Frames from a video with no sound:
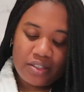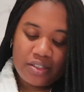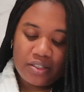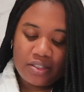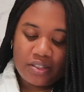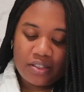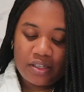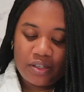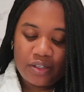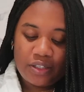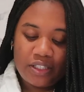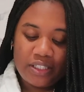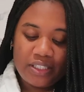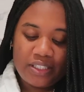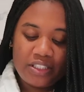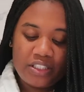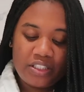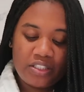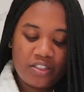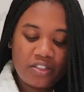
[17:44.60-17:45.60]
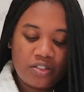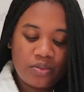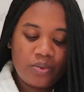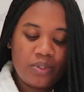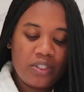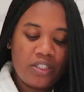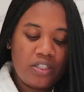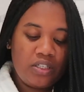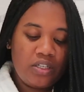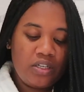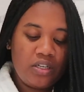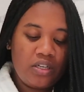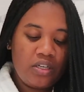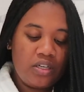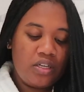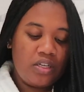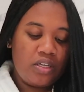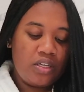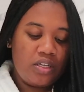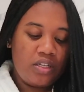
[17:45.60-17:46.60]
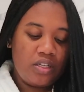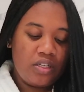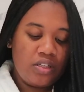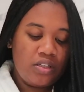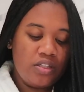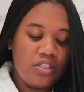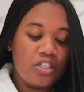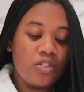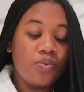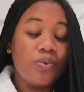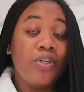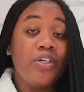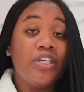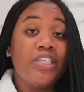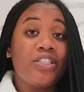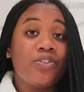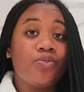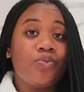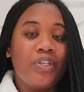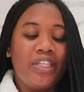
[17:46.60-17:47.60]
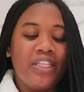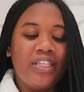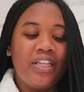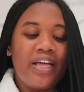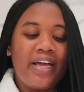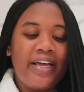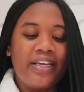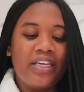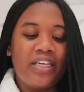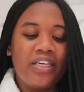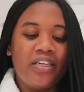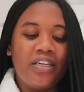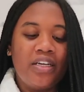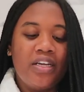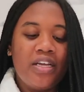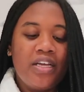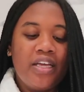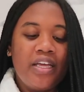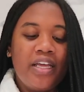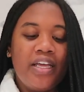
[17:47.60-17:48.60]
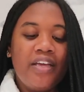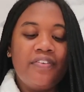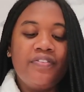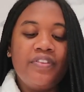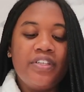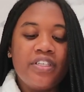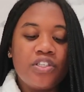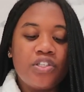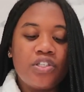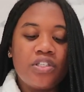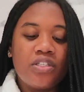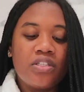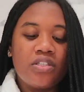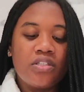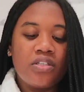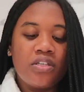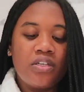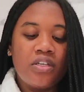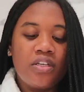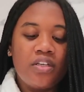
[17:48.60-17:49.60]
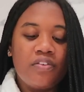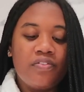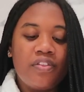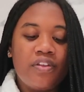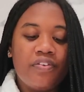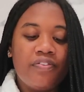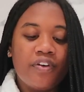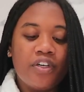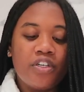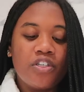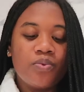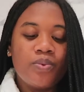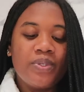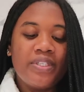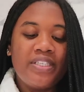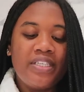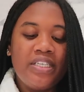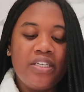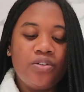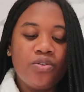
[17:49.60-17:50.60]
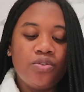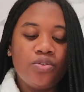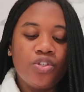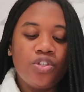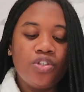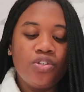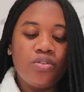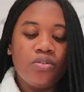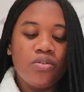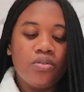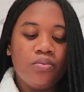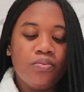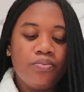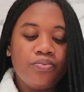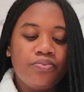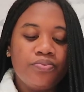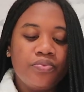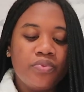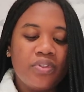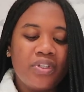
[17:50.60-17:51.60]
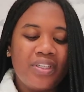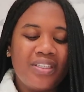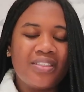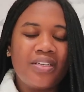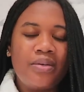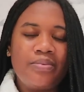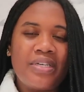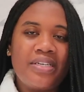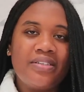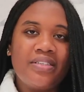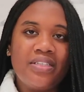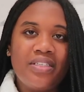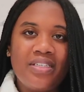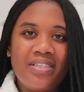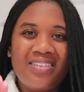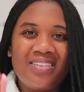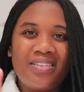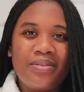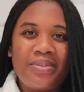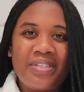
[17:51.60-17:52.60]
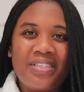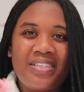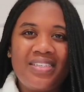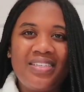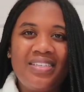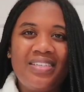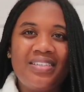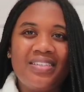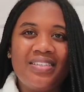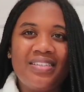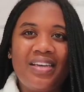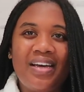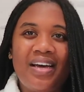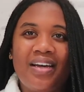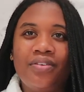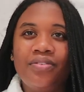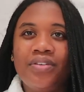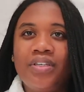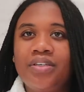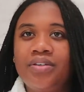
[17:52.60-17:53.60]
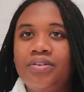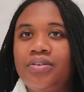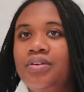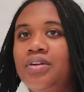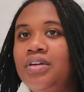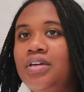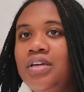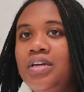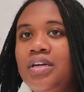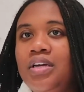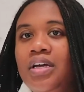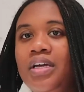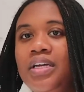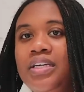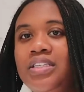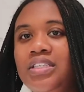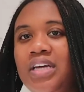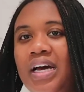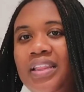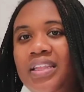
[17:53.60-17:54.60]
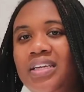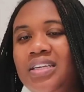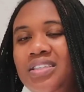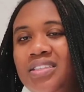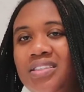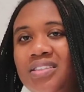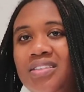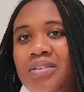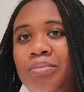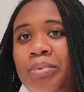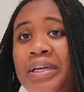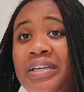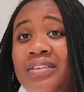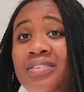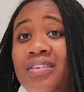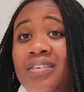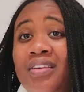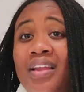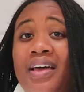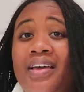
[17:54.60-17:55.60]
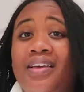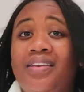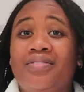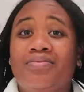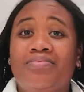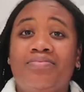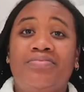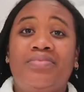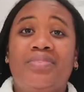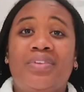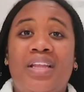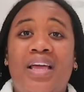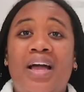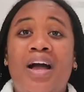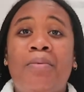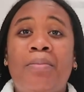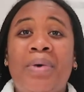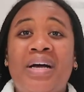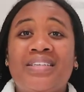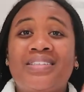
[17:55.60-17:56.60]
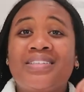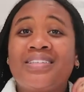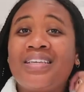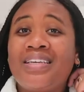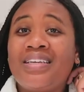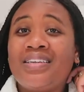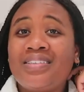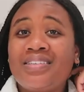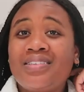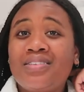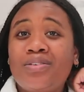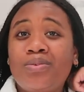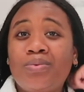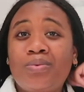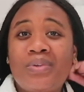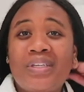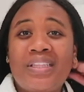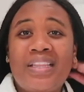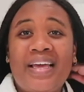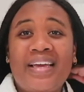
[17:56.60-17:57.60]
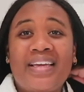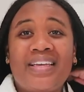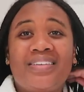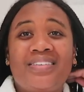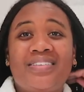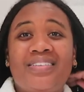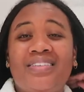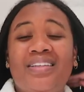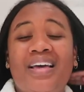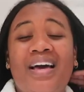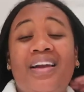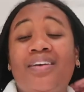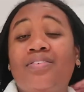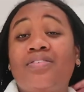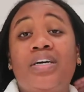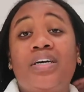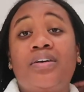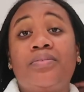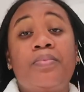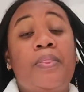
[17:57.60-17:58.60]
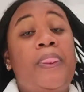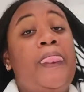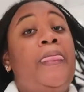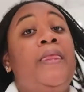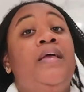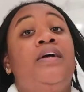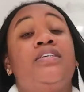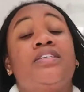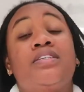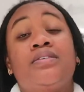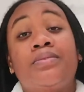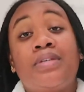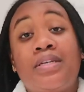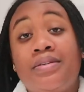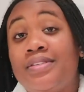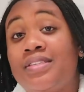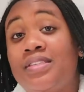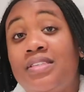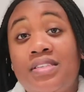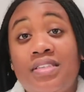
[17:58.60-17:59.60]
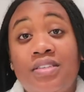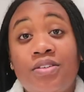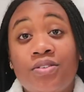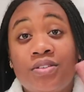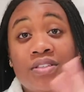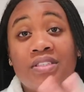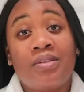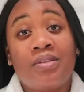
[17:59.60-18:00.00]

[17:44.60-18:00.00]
So it's this one. This one is really like, if the first one tingles you, and sometimes it does, sometimes it doesn't. I don't know. I think it just depends on like how my skin is doing. Like I don't know. Sometimes it tingles,